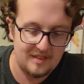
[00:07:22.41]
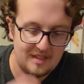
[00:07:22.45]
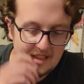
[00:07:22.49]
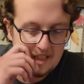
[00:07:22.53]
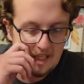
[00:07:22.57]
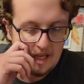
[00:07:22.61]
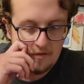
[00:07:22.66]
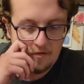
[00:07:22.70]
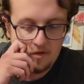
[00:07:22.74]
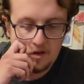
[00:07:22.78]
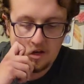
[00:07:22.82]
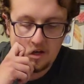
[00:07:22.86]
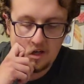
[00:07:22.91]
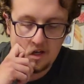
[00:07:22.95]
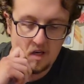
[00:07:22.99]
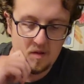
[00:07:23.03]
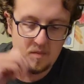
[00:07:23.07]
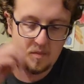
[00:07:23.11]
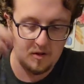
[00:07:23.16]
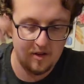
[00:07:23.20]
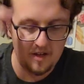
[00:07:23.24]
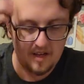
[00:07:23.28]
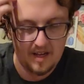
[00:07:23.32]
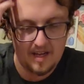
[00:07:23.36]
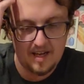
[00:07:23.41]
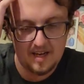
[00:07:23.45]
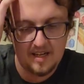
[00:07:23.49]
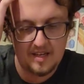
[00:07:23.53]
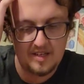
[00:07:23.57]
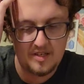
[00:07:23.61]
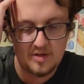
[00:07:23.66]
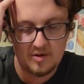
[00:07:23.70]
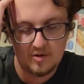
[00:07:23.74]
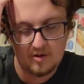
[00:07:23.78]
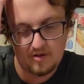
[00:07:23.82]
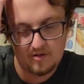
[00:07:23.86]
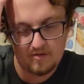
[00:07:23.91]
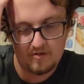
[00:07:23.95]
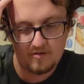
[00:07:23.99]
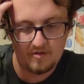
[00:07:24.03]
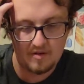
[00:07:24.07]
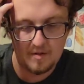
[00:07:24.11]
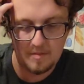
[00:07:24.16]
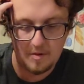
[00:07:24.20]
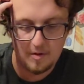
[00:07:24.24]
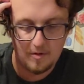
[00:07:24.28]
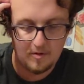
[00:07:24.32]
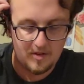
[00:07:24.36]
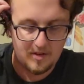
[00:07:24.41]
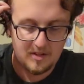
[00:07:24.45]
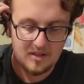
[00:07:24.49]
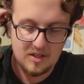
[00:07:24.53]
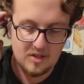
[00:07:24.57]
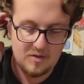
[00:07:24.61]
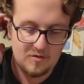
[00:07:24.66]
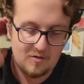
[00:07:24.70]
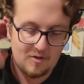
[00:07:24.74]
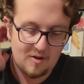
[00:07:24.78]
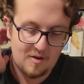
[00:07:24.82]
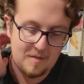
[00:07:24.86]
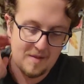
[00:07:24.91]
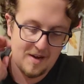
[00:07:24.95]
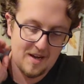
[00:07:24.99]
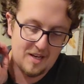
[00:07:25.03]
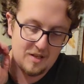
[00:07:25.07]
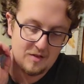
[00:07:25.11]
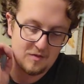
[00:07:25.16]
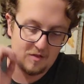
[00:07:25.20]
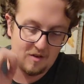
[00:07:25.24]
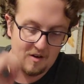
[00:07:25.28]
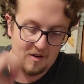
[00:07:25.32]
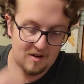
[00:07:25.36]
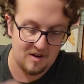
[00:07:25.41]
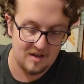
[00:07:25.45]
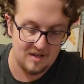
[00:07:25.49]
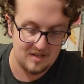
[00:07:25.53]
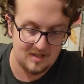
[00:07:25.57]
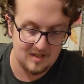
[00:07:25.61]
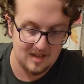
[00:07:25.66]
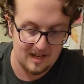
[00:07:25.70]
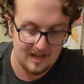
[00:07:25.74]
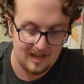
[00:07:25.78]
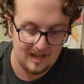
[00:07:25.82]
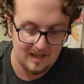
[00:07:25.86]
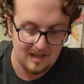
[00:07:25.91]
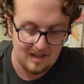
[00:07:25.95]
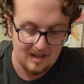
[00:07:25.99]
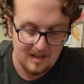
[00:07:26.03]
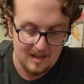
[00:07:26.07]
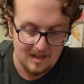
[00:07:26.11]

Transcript: If you're going to play any sort of removal this format, as far as like